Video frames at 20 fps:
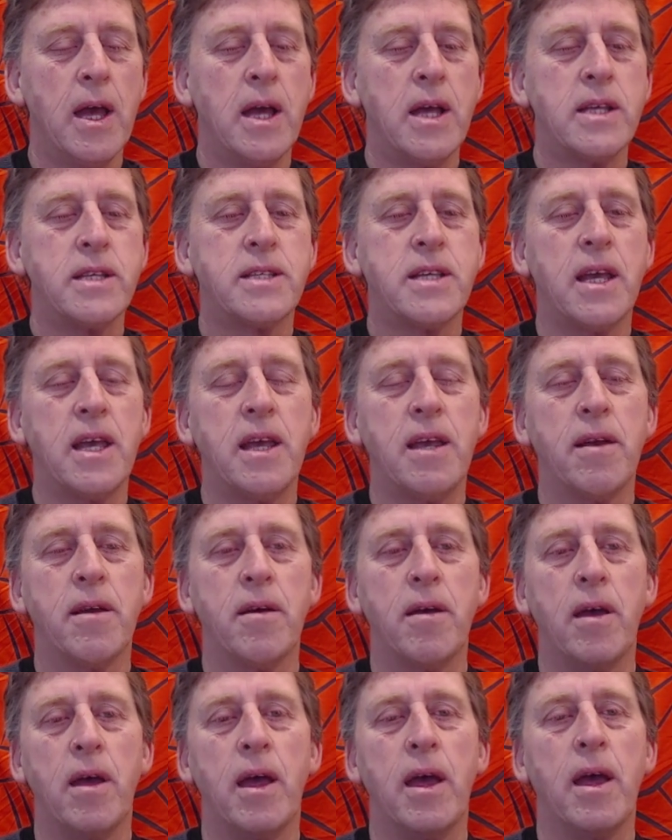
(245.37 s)
See,
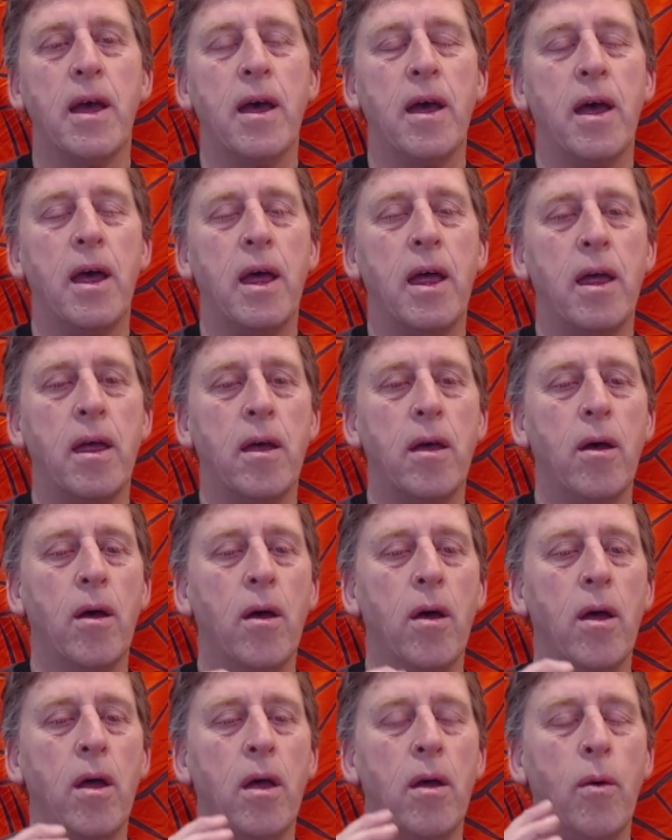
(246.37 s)

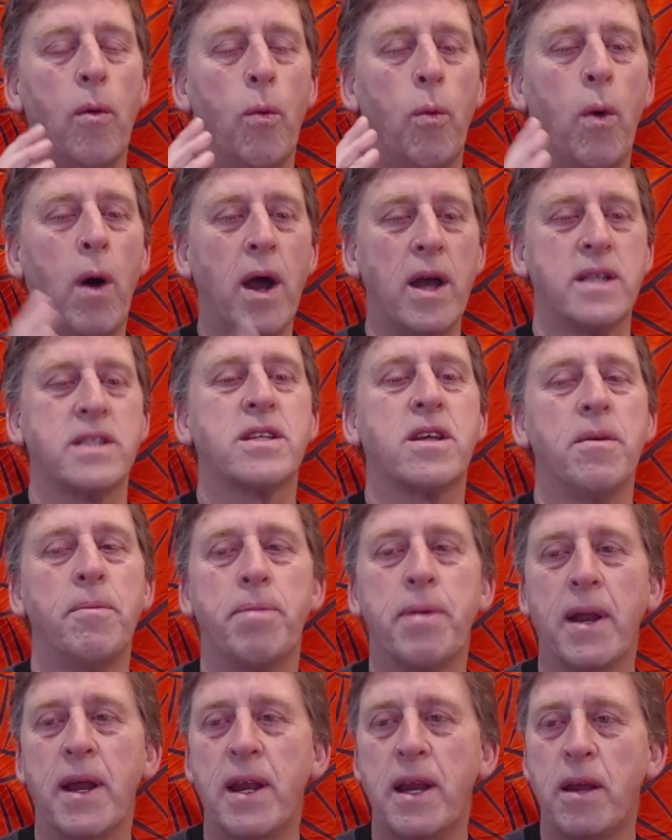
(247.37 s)
white's
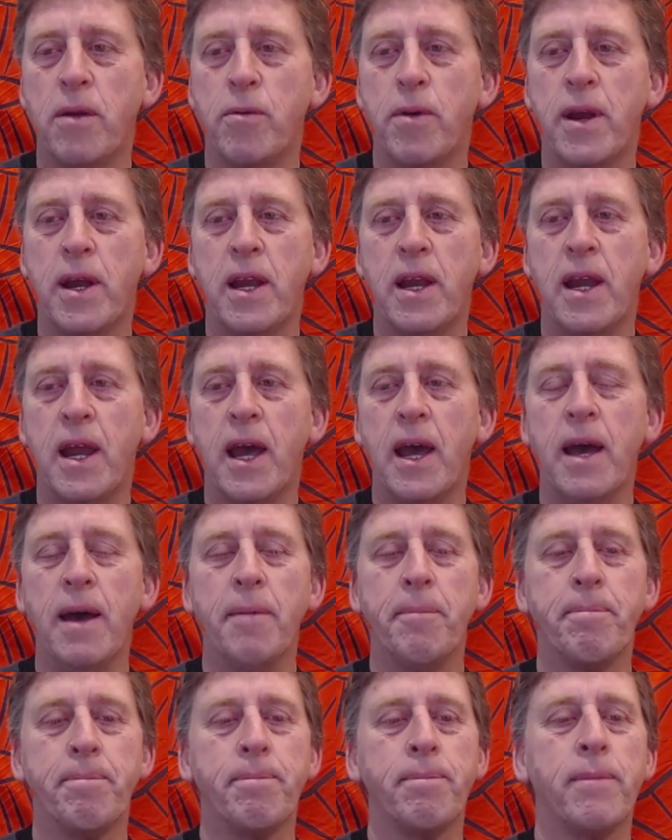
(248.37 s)
completely ready now,
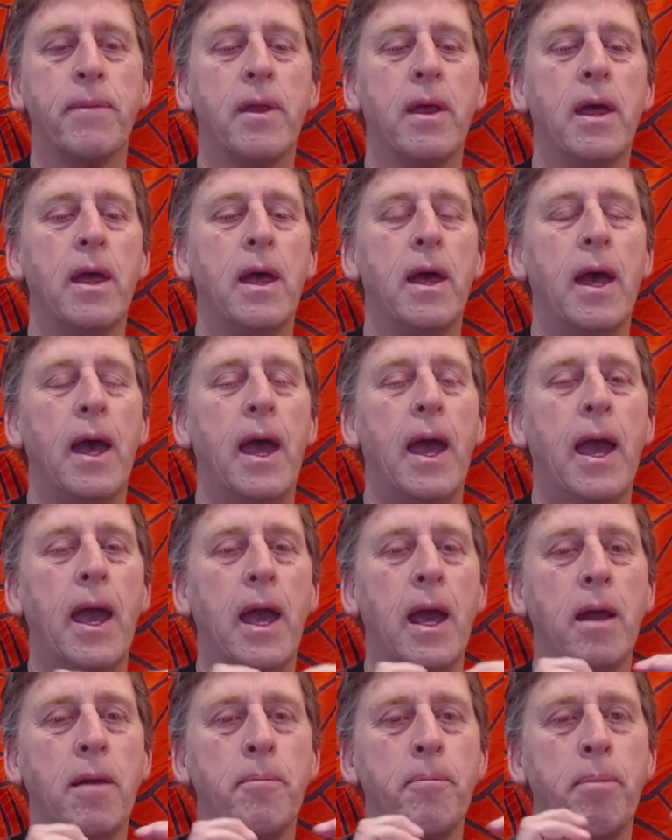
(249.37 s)

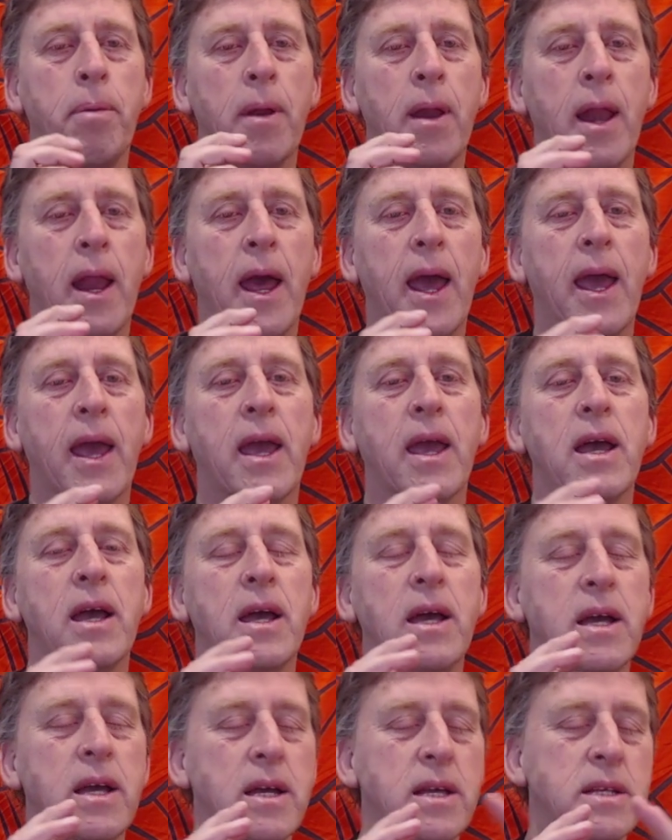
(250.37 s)
and black
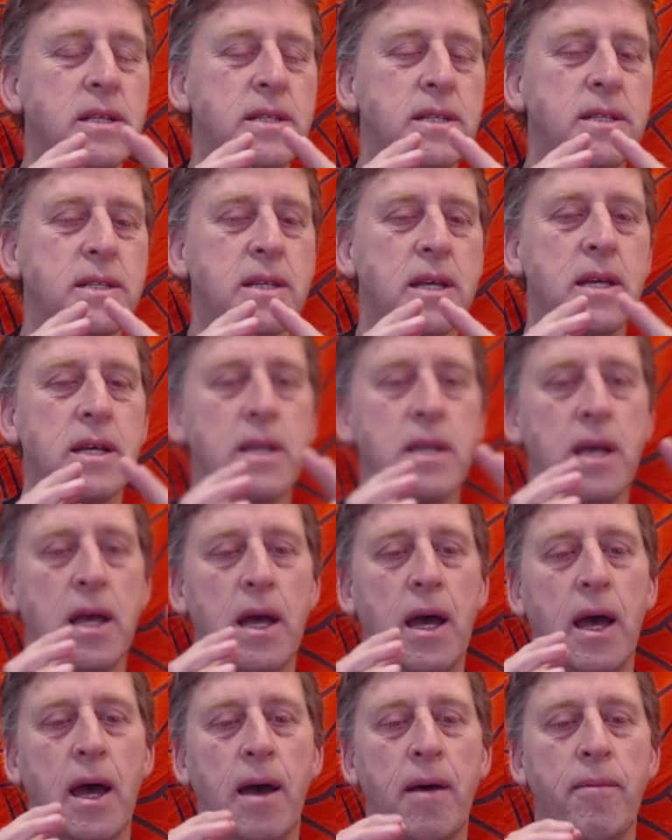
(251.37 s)
is,
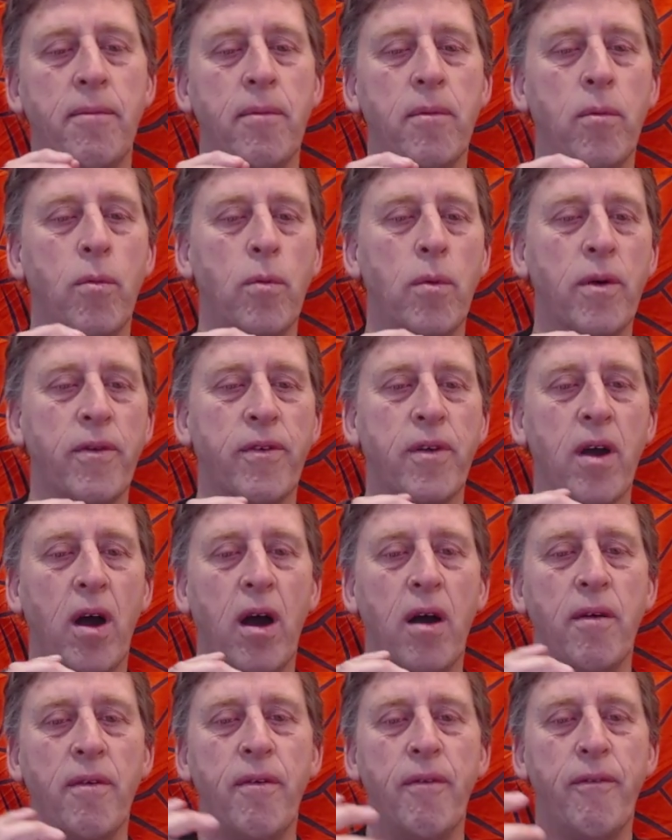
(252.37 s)
we've
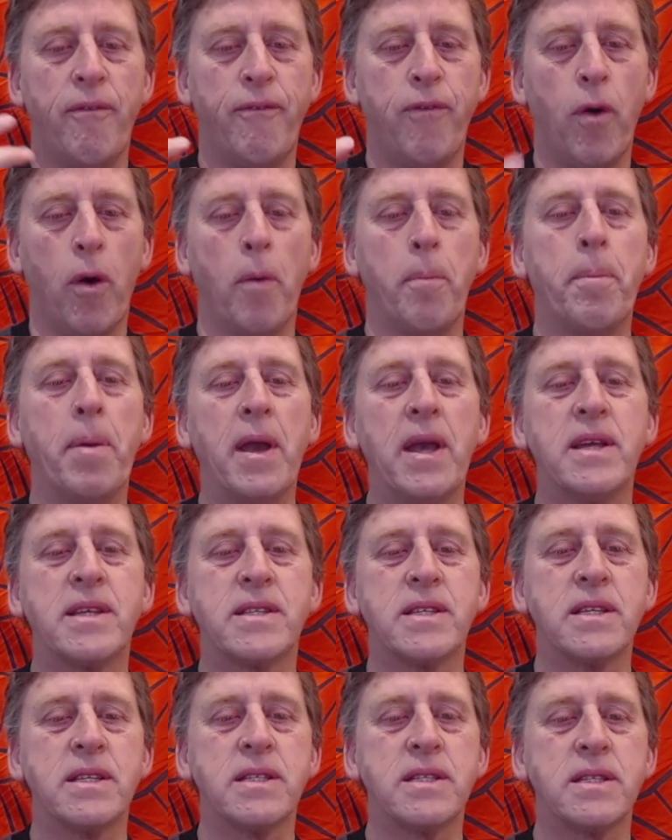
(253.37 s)
got 5
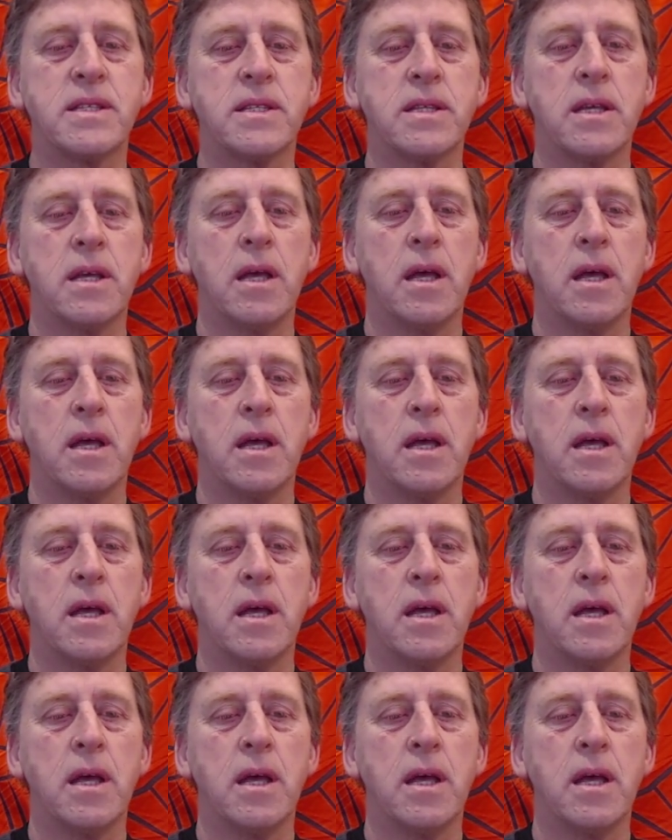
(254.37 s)
pieces